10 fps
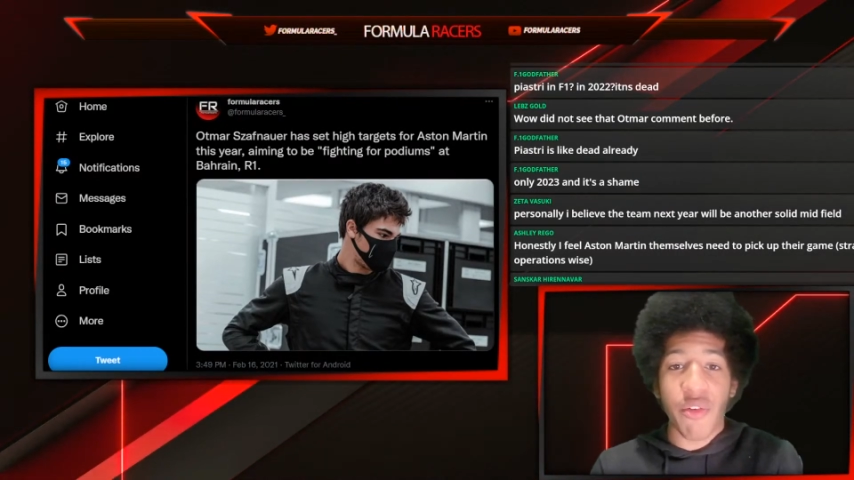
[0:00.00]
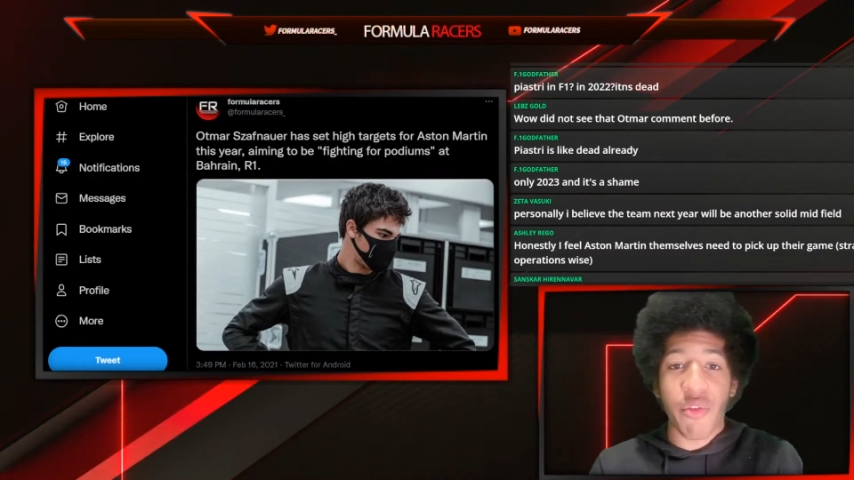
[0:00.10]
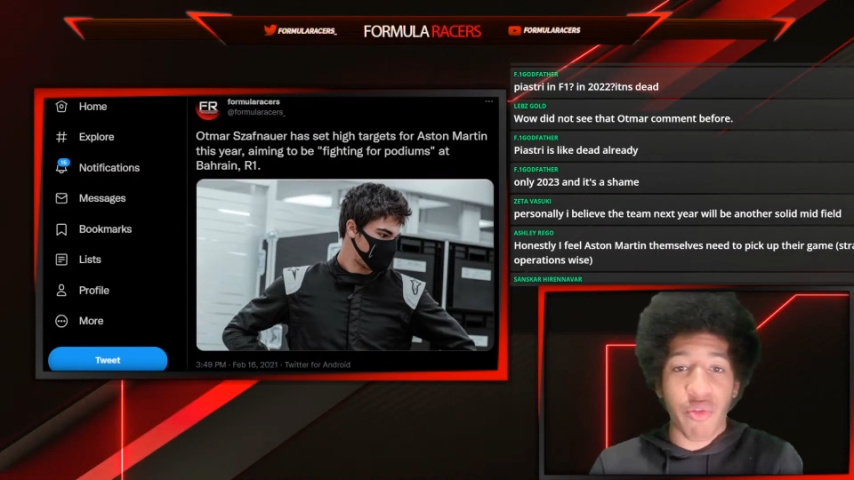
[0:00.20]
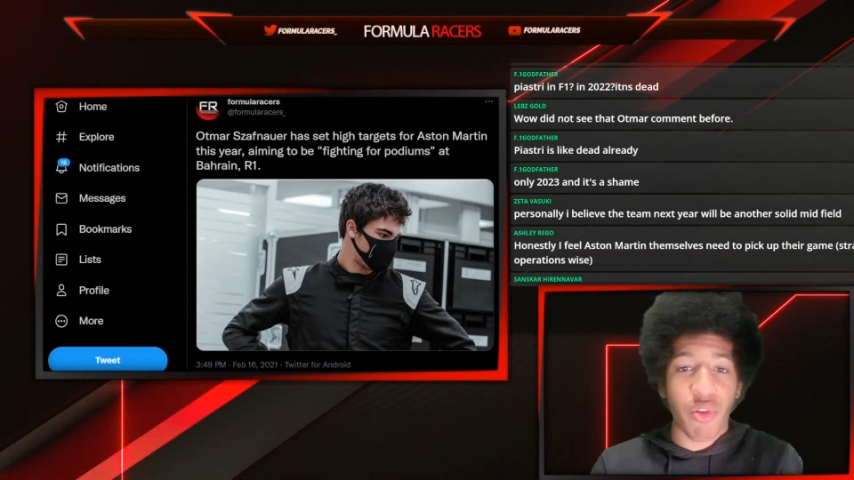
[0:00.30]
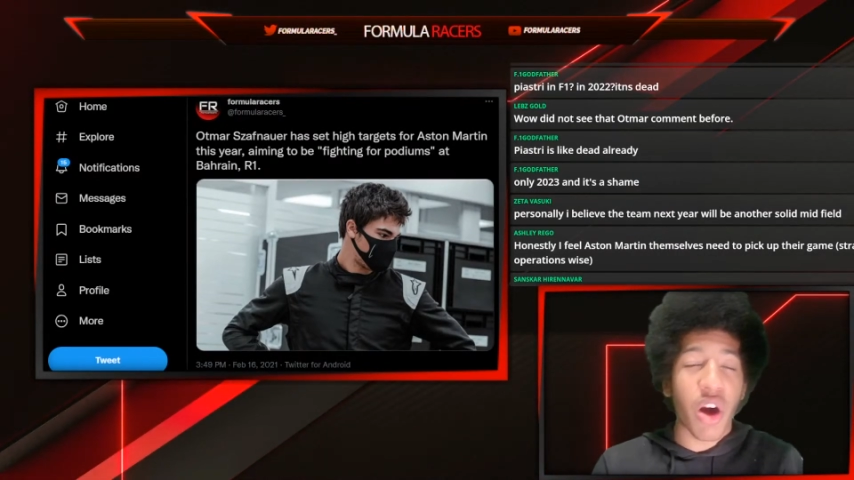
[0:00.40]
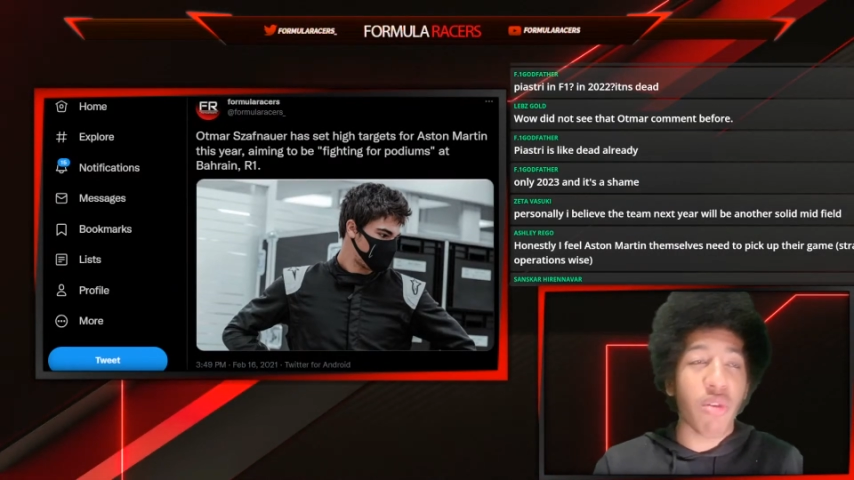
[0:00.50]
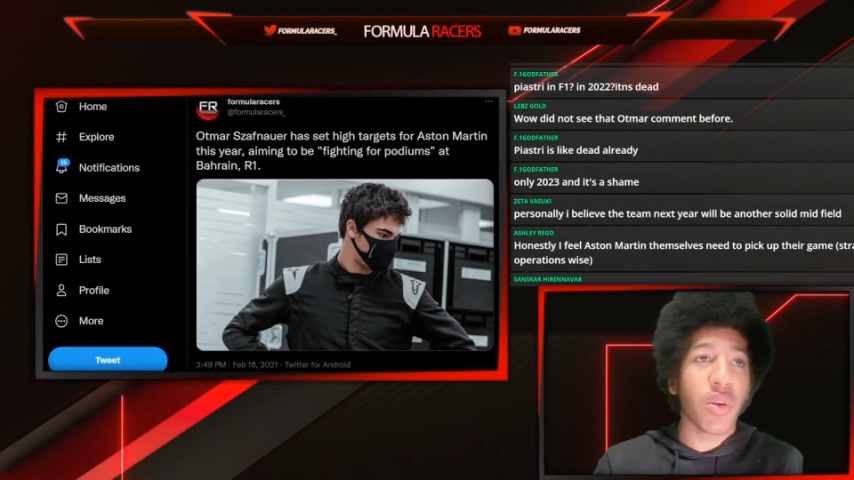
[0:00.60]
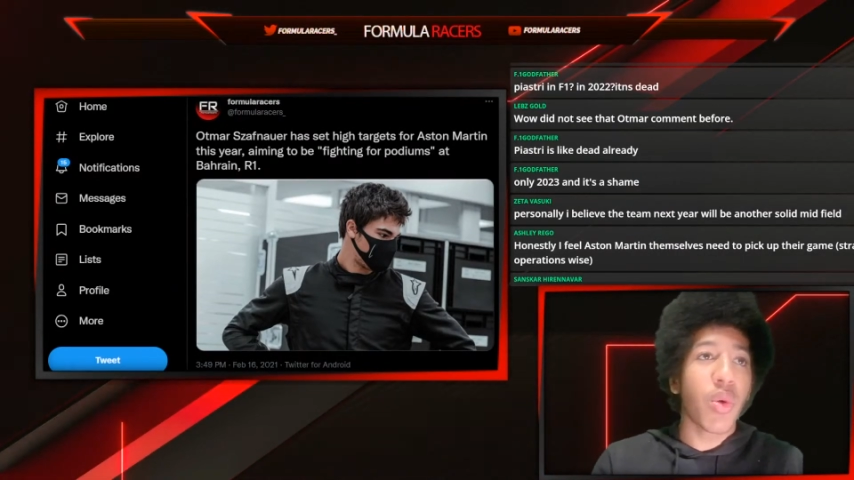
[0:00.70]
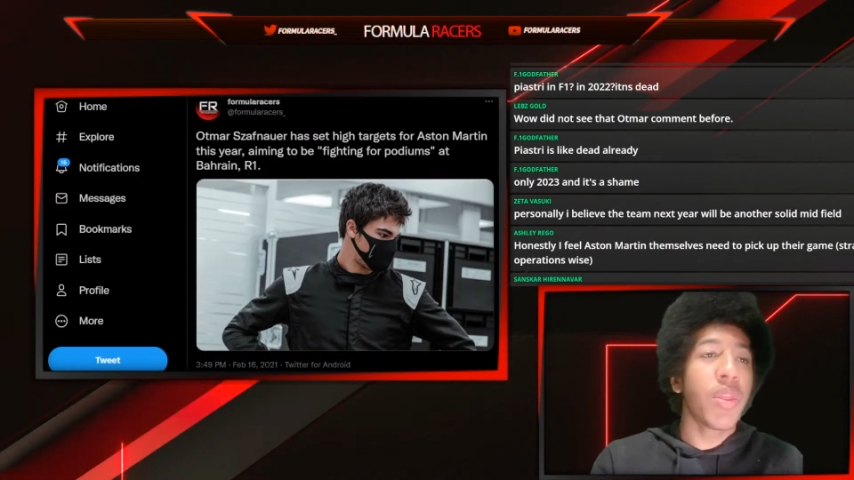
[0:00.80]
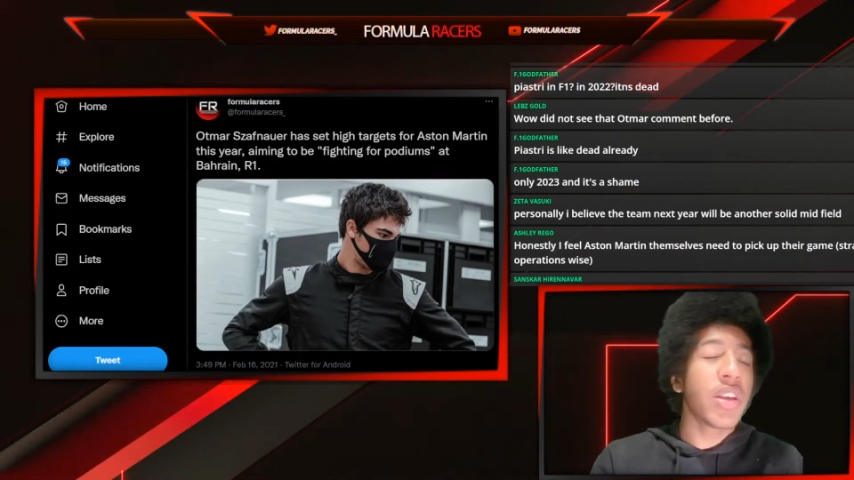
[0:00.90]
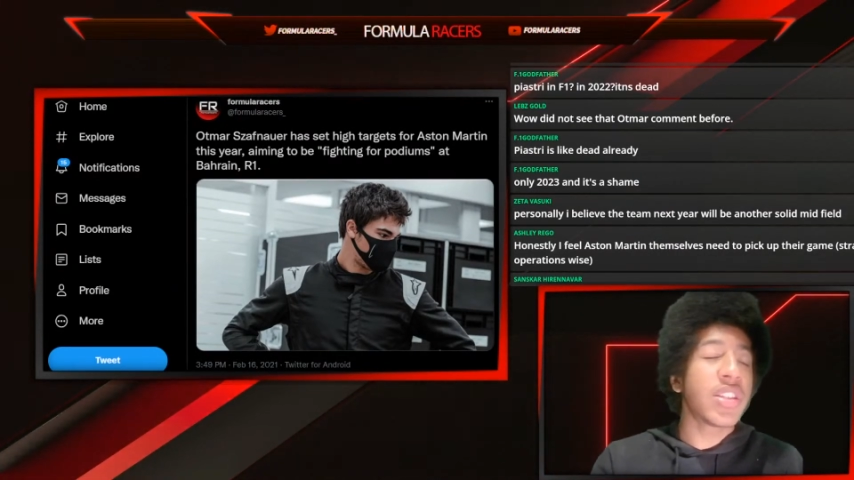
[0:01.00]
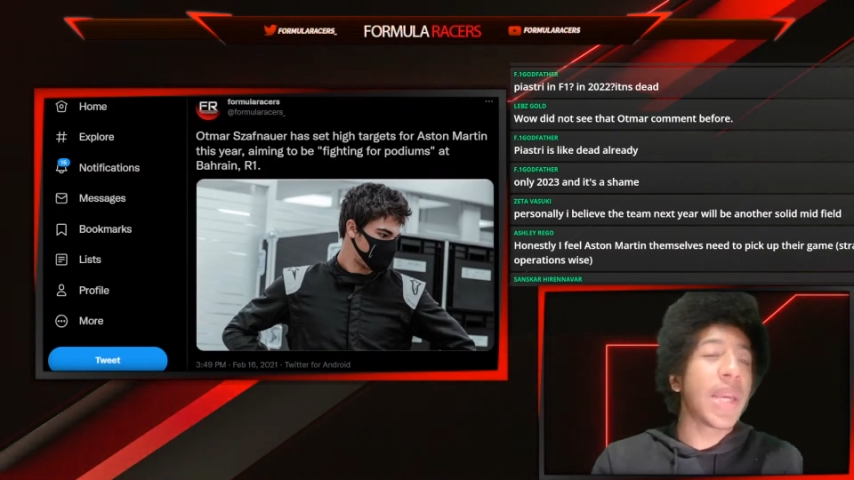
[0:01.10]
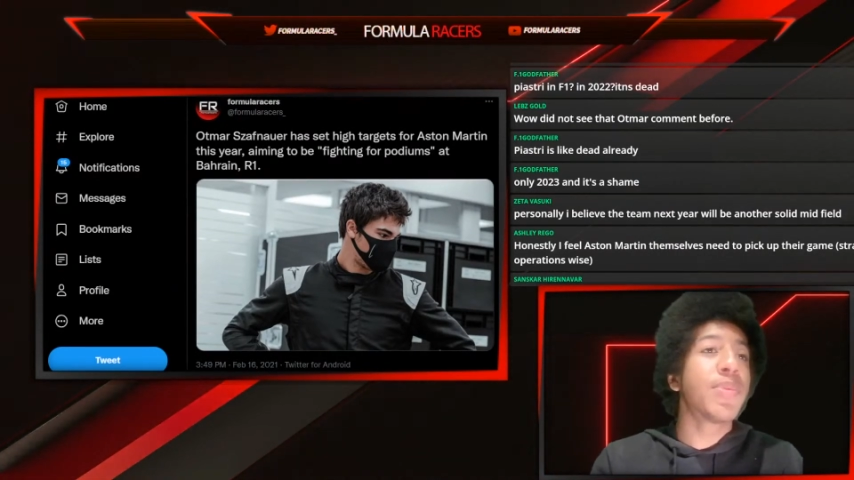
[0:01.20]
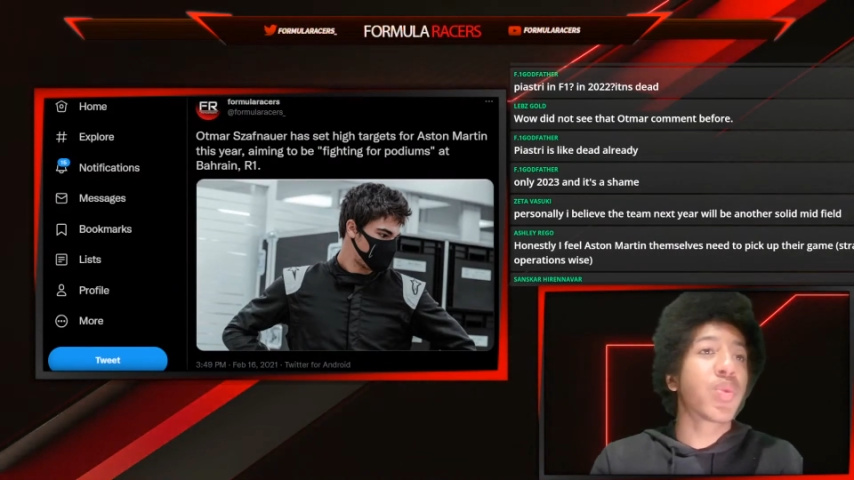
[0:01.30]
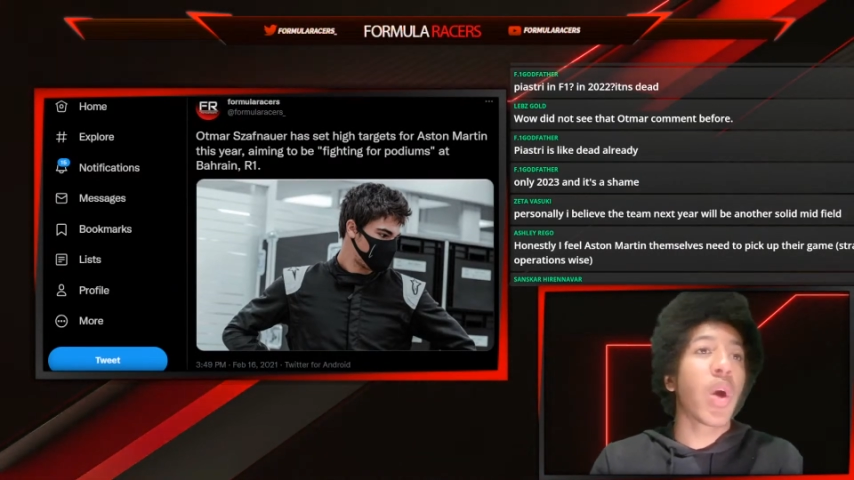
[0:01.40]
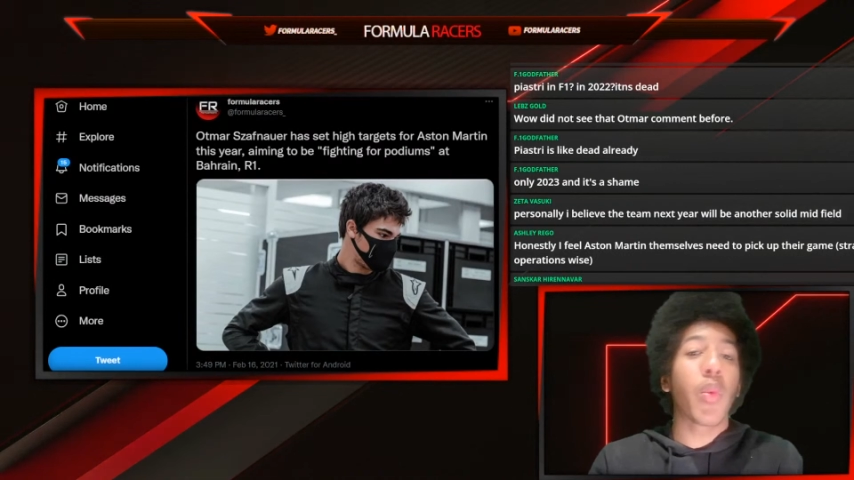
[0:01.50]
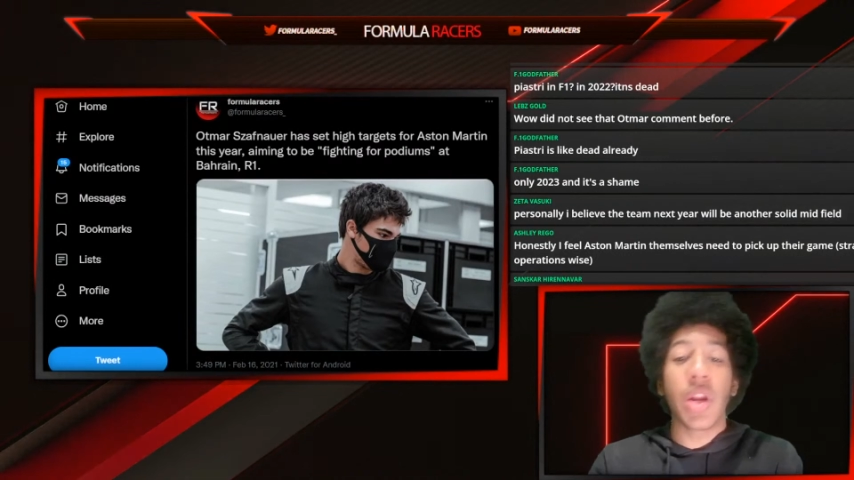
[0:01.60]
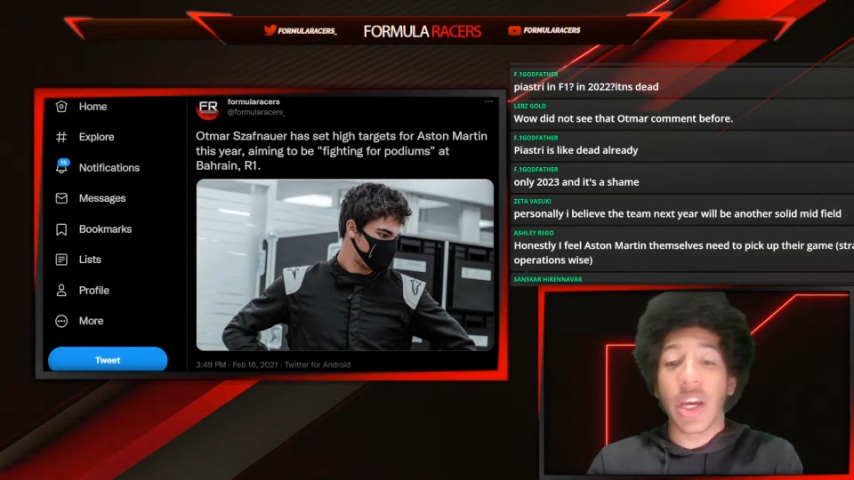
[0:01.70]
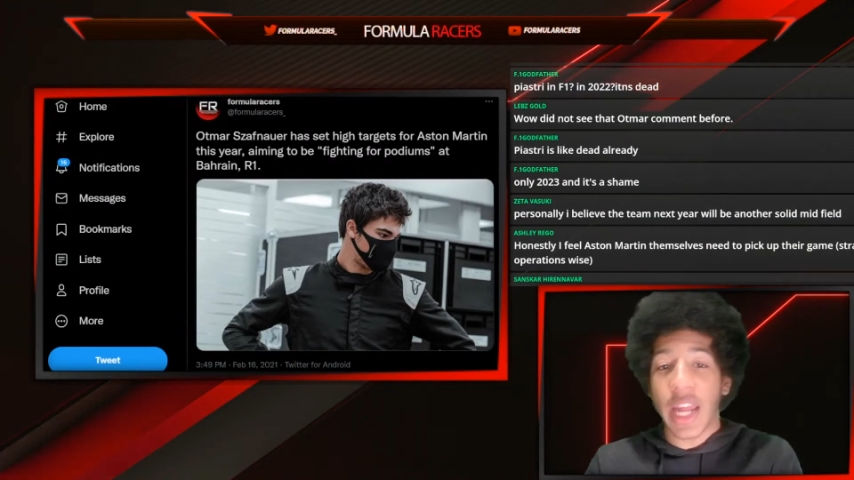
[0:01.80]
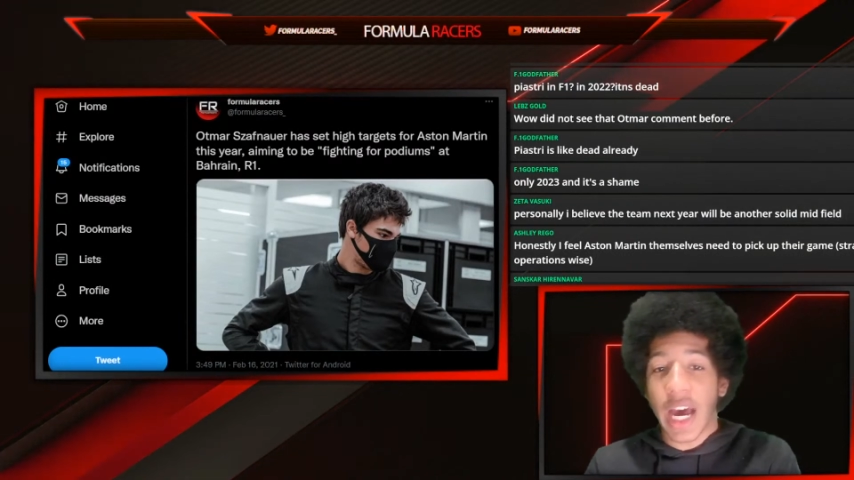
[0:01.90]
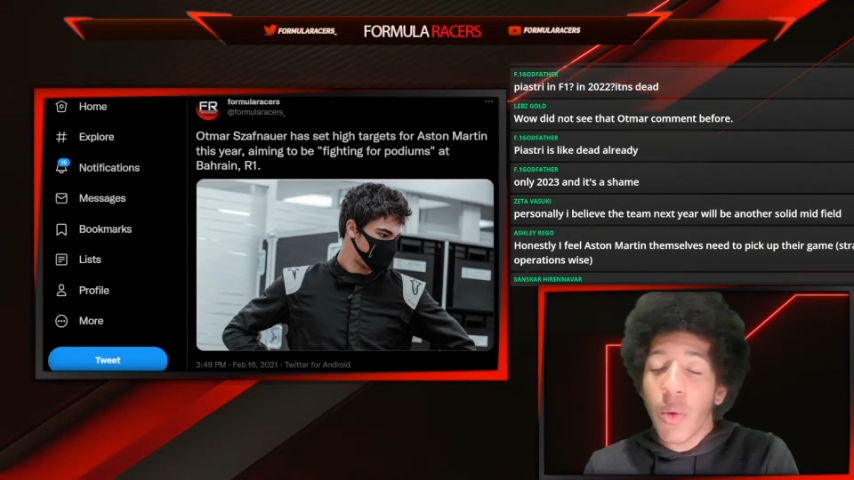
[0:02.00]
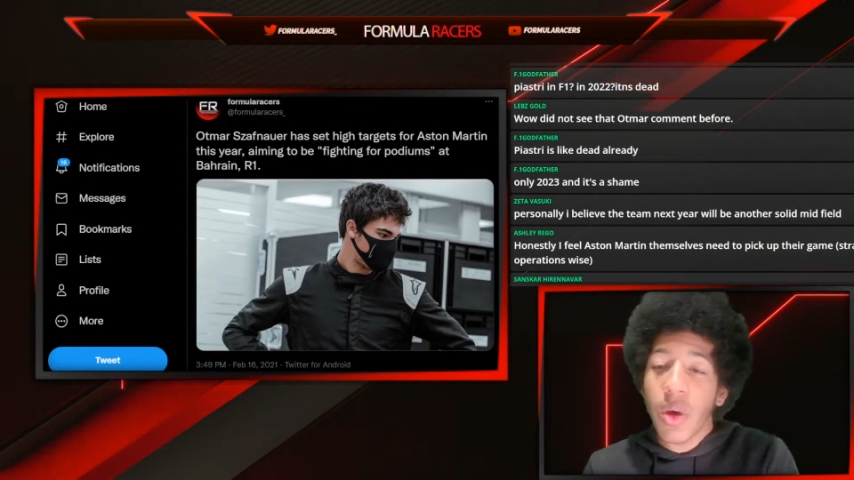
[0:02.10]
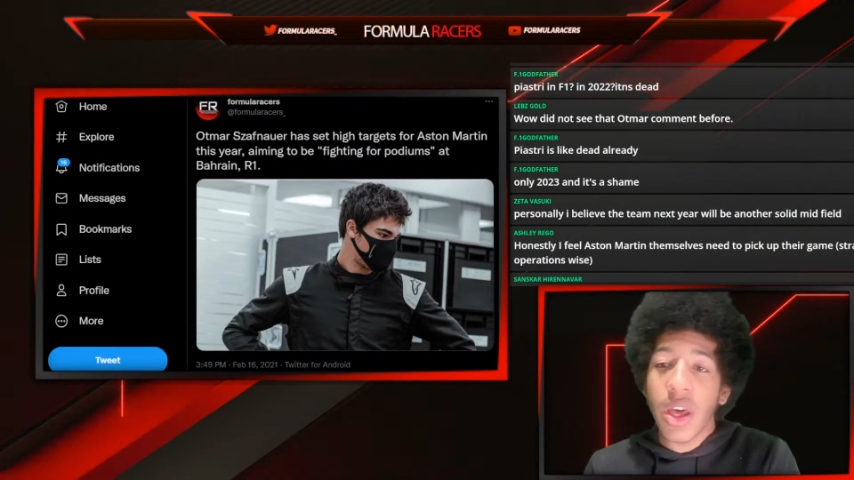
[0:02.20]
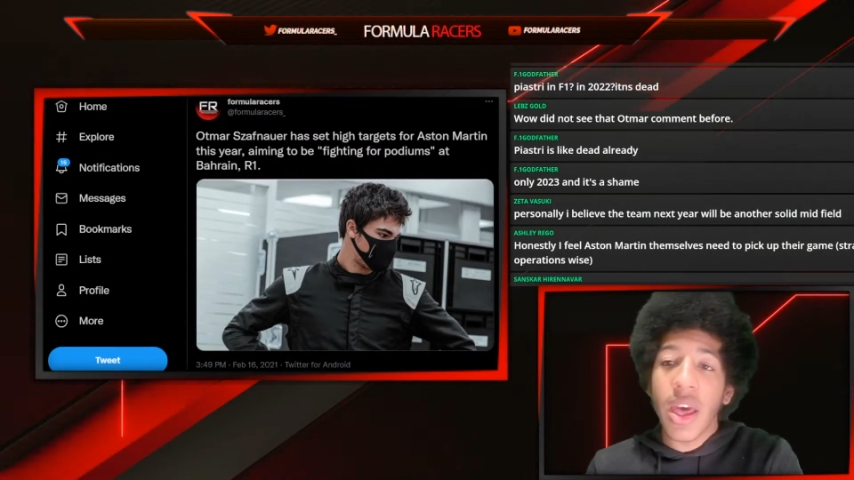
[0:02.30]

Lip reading: Ferrari, all these teams who aren't winning now,